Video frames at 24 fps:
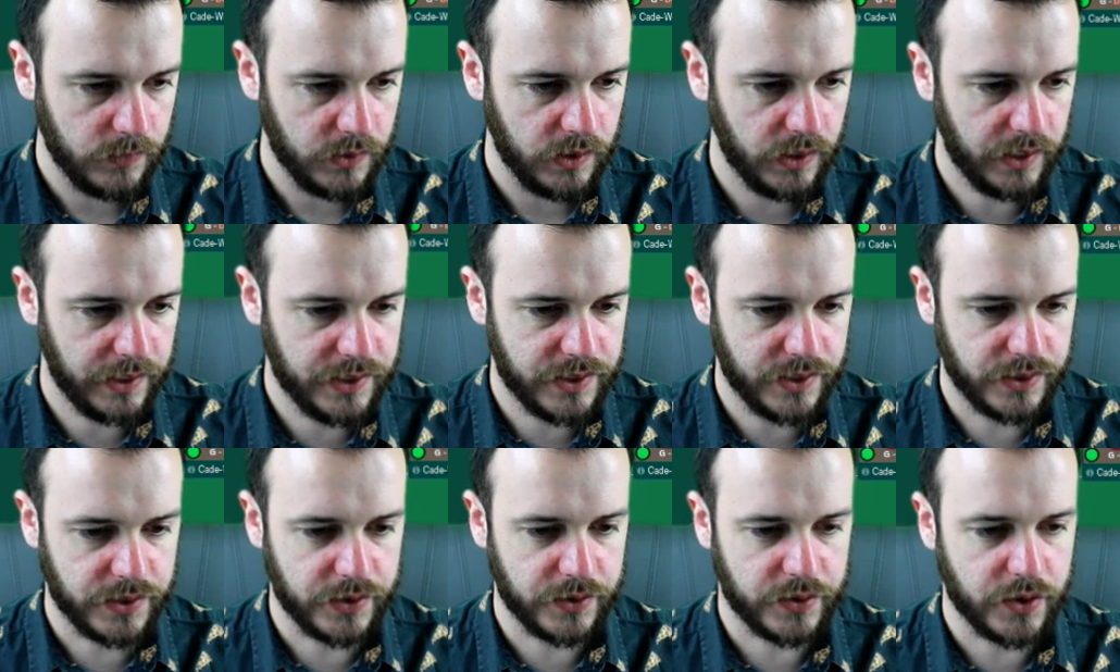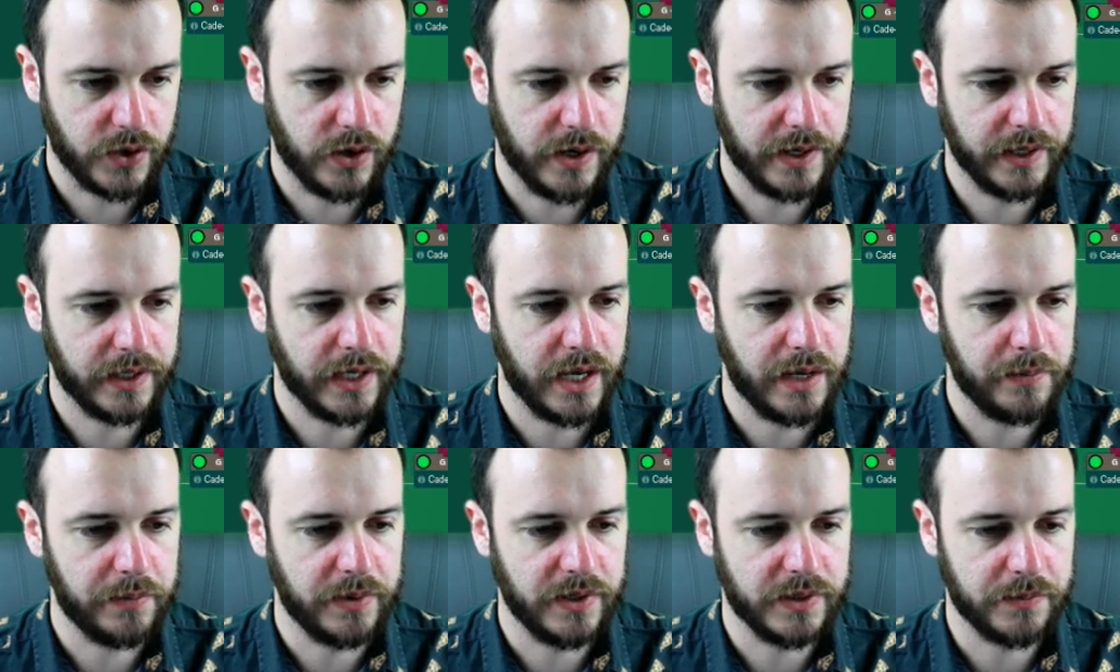And just to try and
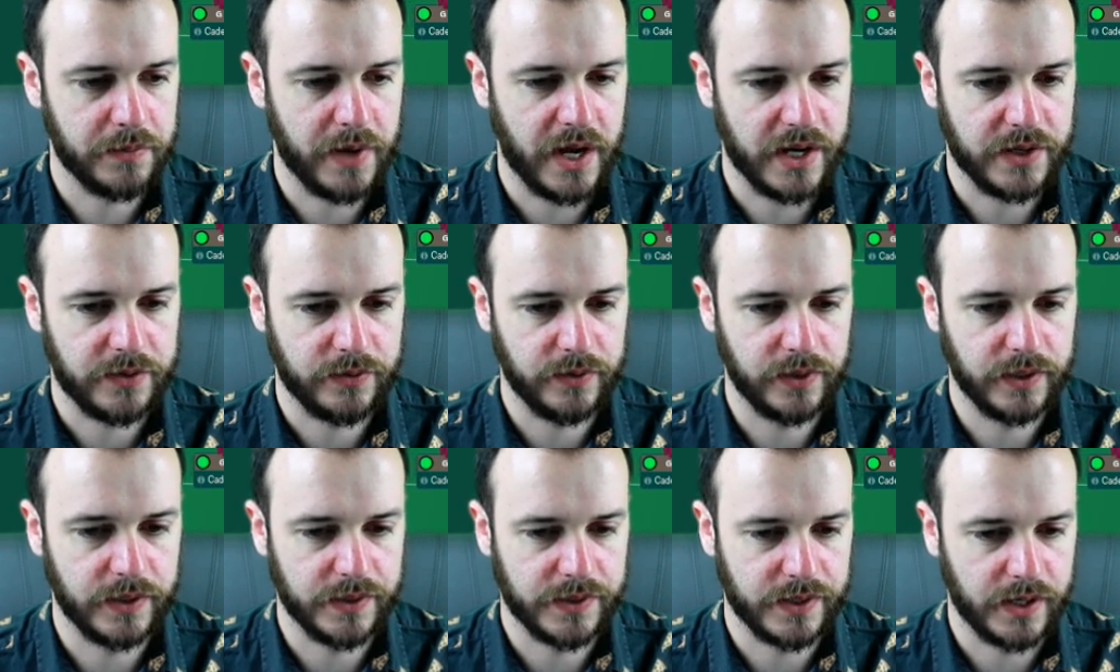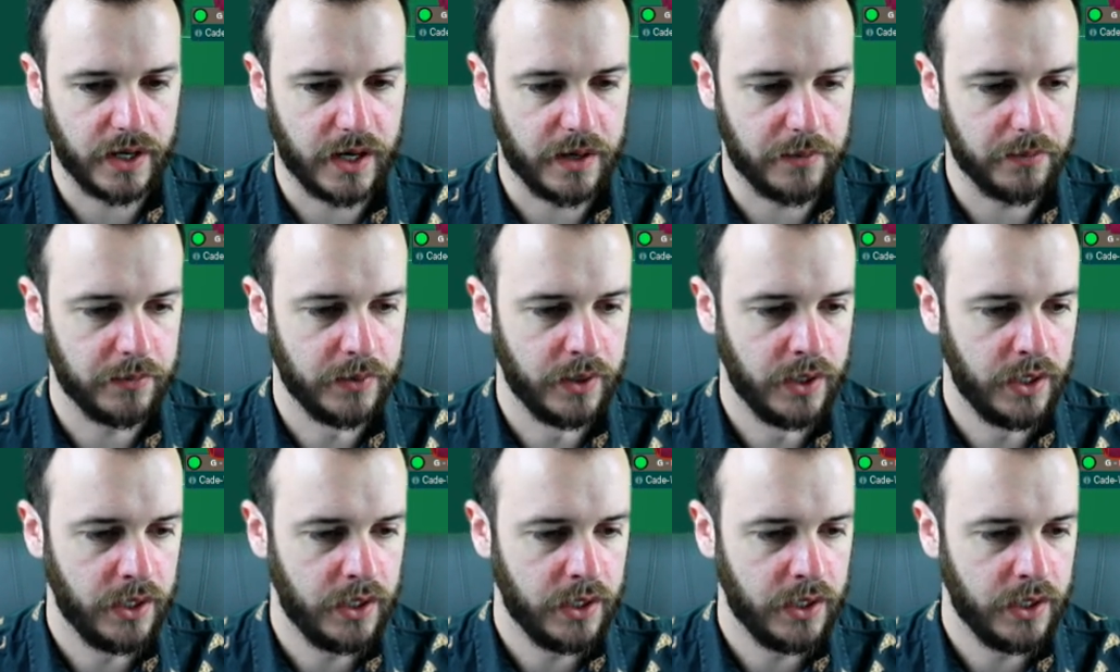keep his match fitness up,